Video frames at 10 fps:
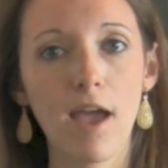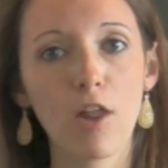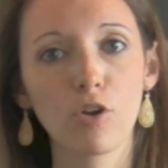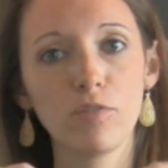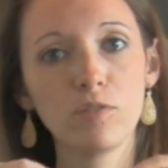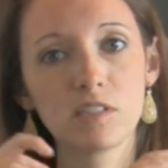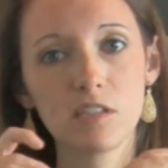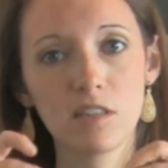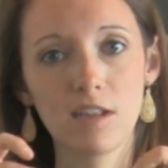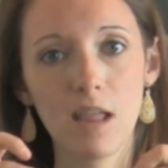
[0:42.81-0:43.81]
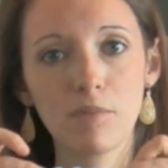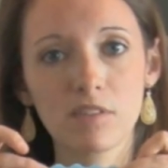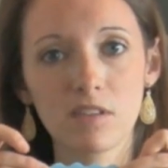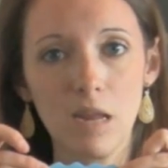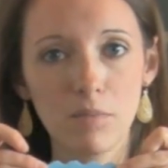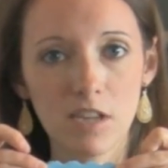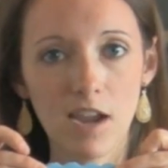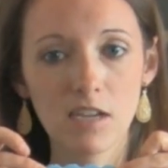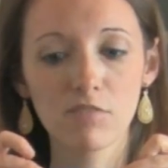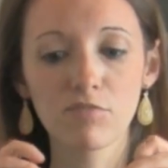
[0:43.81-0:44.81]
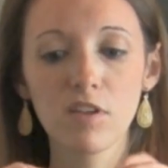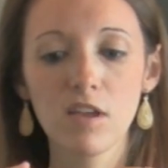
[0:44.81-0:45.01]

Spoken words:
I don't know if you can see the name because the name is kind of